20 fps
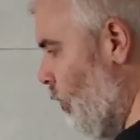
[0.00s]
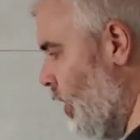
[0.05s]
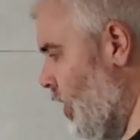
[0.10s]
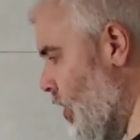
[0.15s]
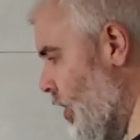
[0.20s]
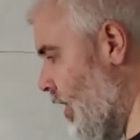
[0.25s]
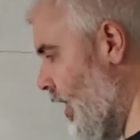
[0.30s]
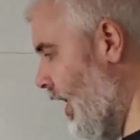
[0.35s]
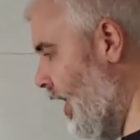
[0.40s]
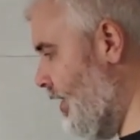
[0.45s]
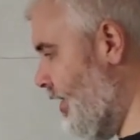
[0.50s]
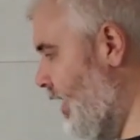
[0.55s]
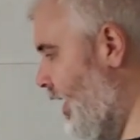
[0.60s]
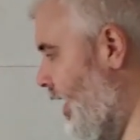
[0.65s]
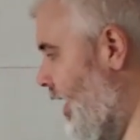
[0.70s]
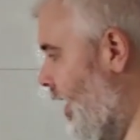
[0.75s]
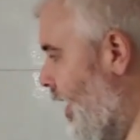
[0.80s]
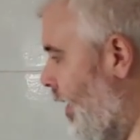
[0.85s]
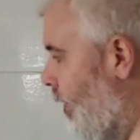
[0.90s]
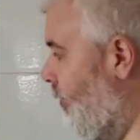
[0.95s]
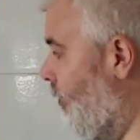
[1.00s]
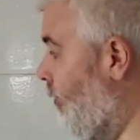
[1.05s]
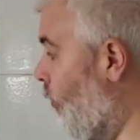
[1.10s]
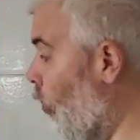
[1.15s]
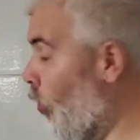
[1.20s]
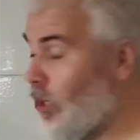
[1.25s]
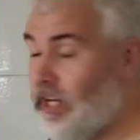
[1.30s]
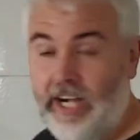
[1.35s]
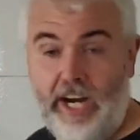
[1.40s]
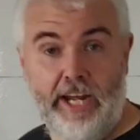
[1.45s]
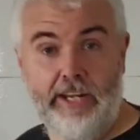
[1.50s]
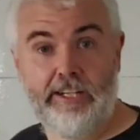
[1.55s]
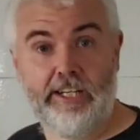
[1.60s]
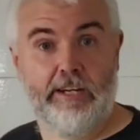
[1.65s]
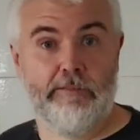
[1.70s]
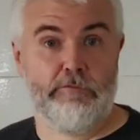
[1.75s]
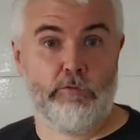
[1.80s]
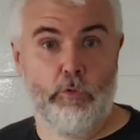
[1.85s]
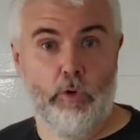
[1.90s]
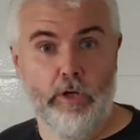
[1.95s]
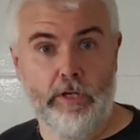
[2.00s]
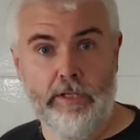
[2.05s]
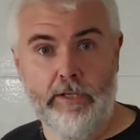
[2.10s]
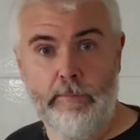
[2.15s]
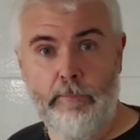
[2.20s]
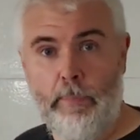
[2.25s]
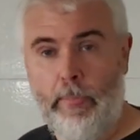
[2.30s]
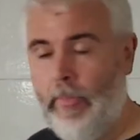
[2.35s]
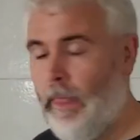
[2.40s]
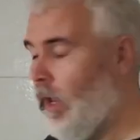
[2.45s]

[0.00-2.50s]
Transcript: We could get um, 49 times 1